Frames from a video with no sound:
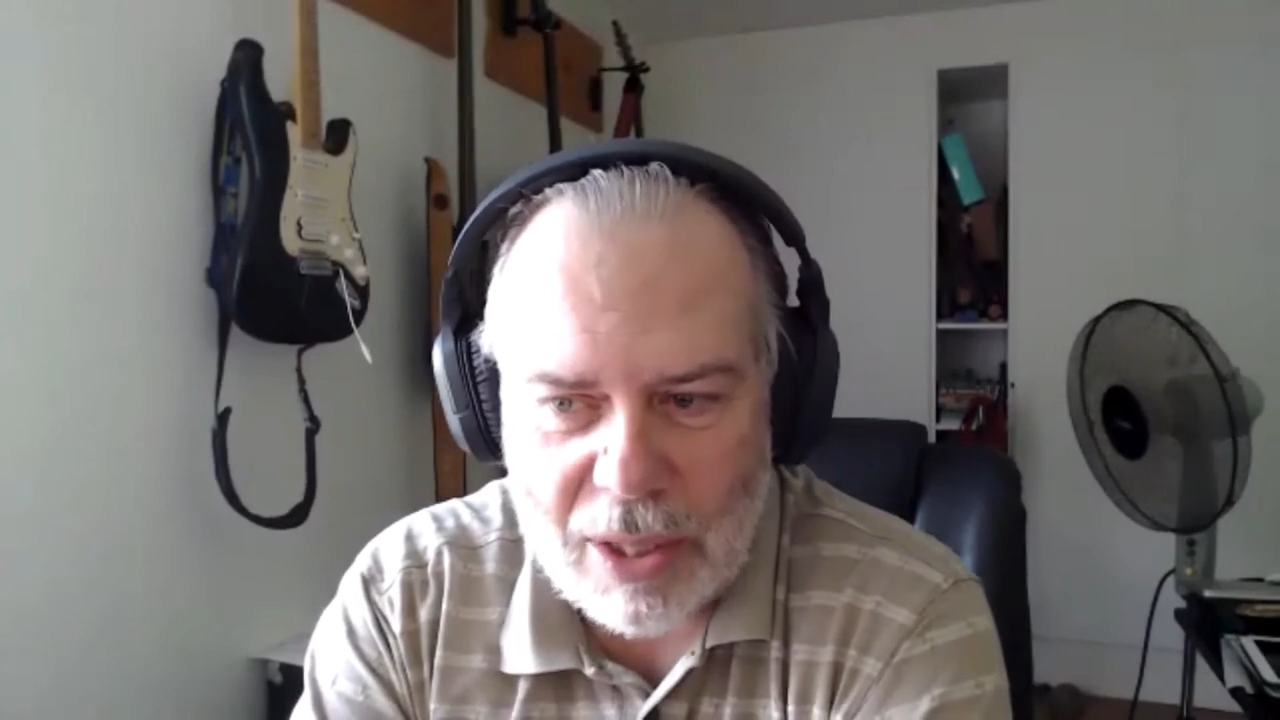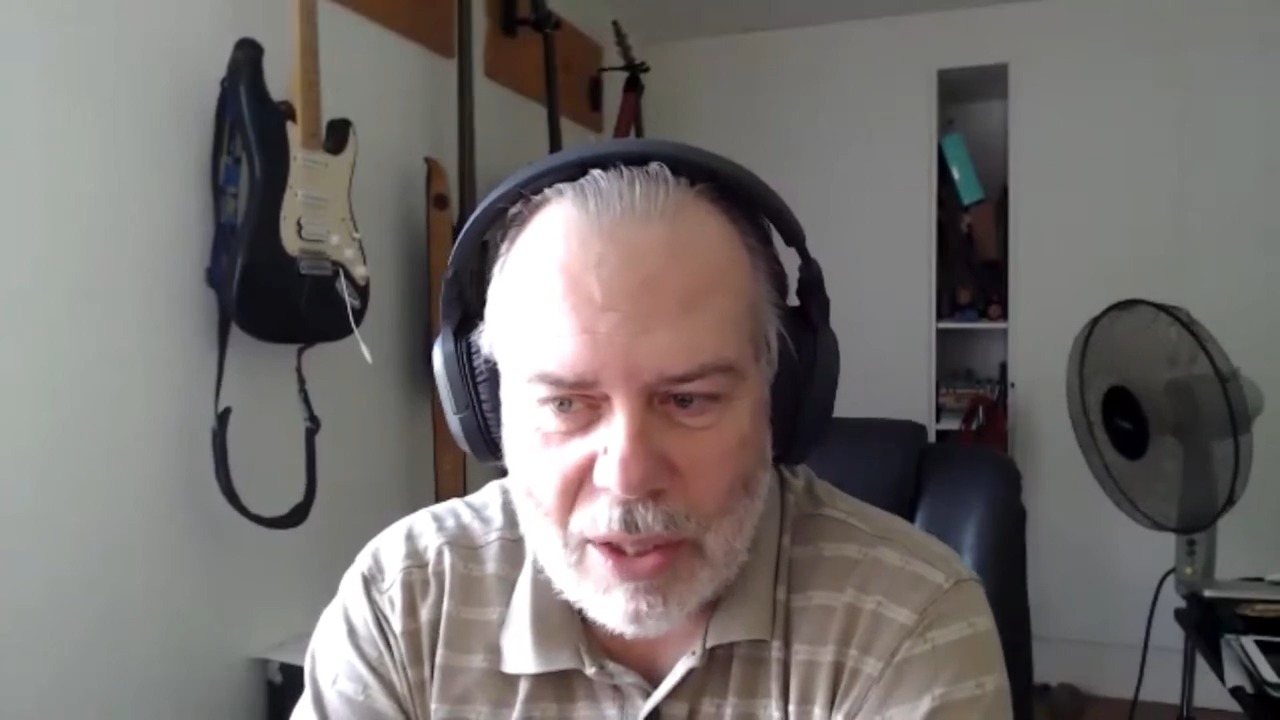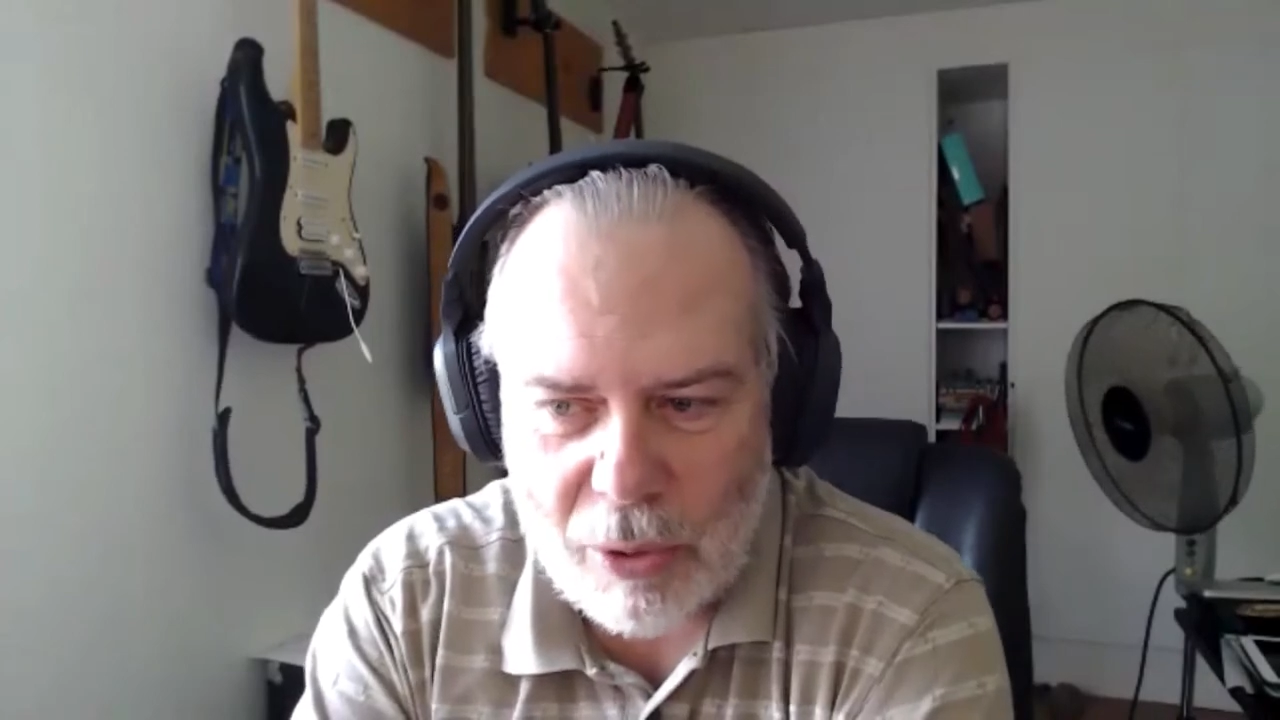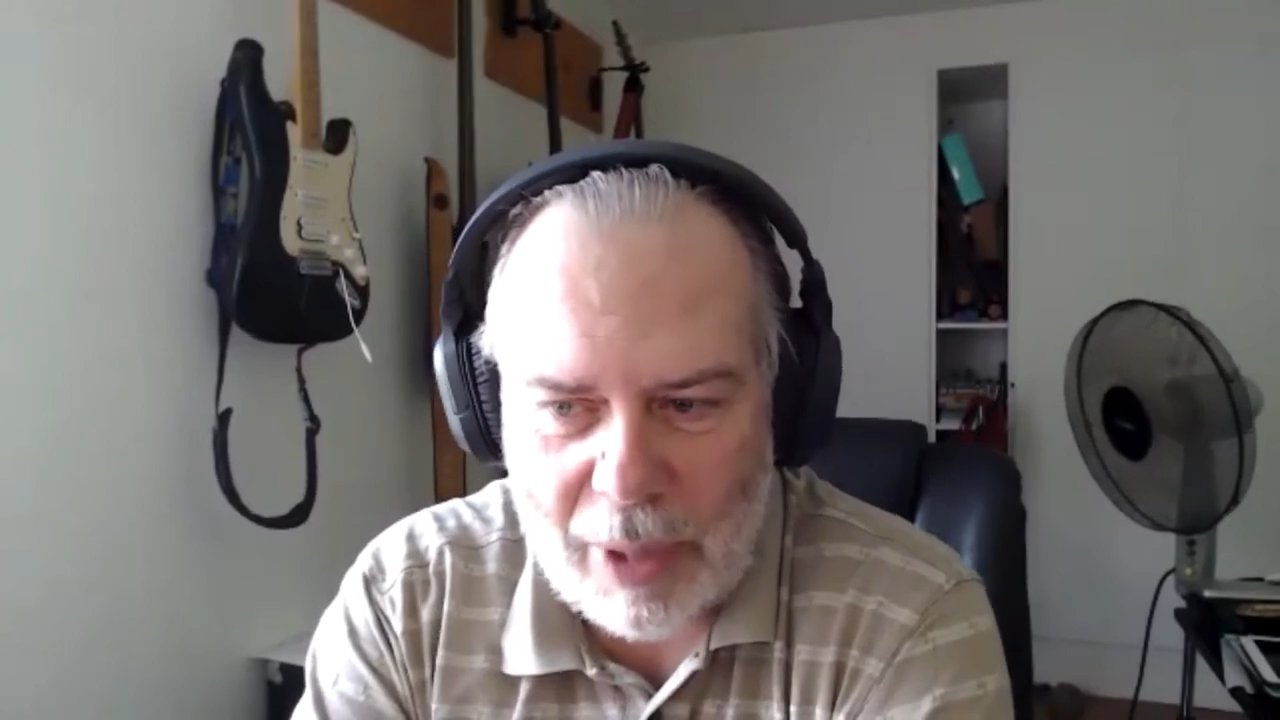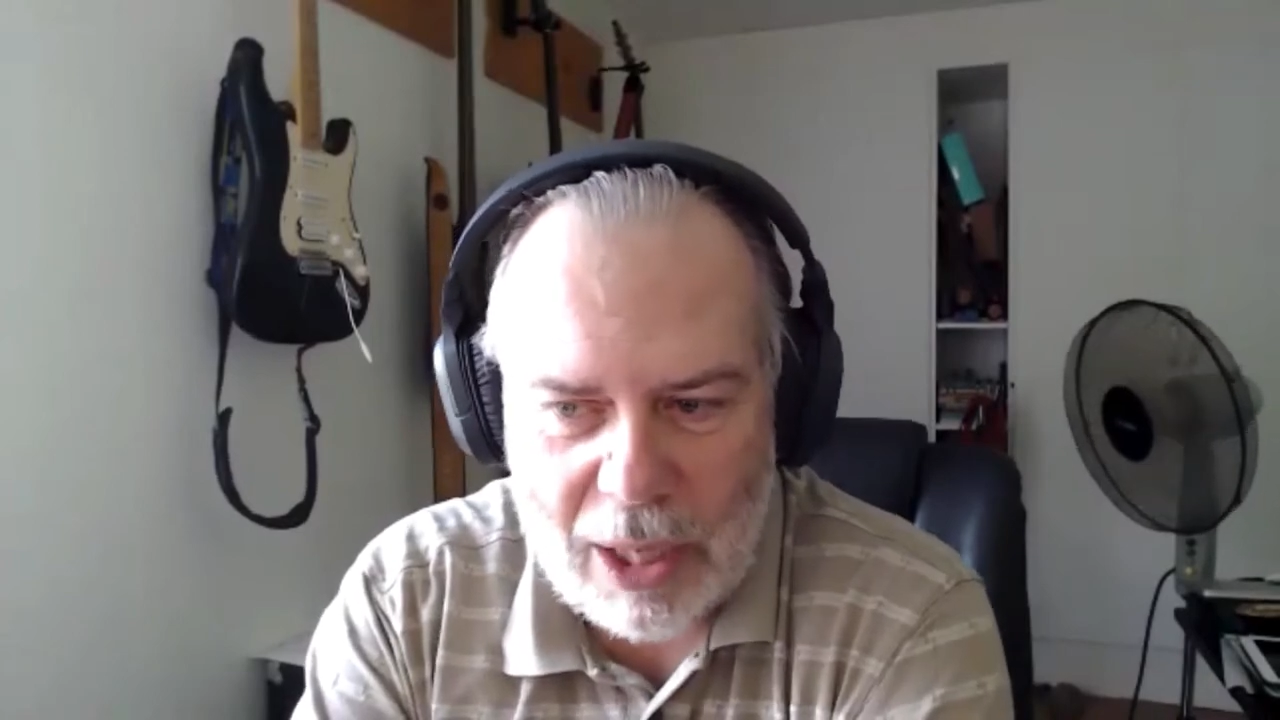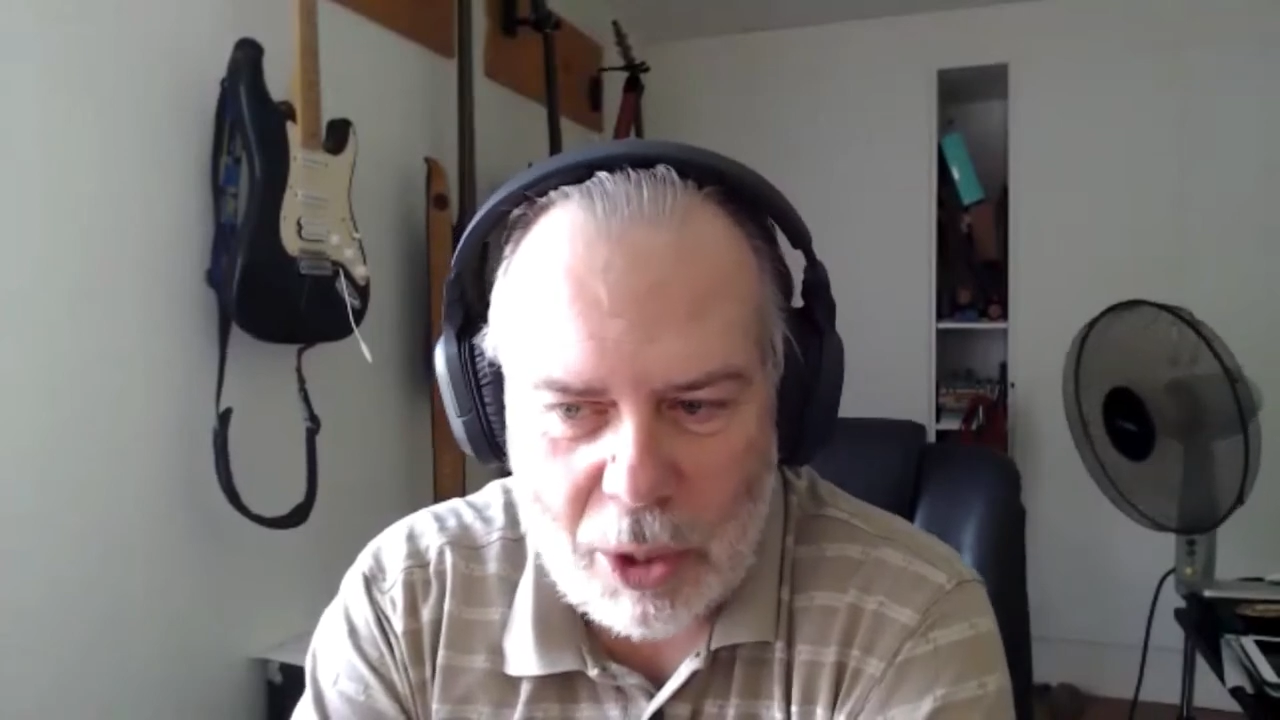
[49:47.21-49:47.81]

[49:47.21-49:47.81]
this train